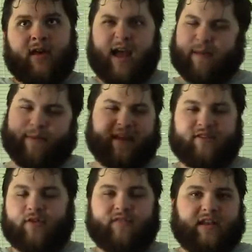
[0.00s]
I might
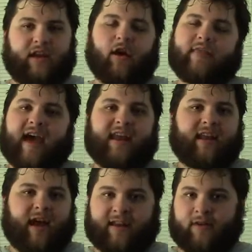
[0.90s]
do a video on that.
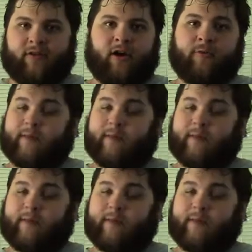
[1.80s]
I don't know,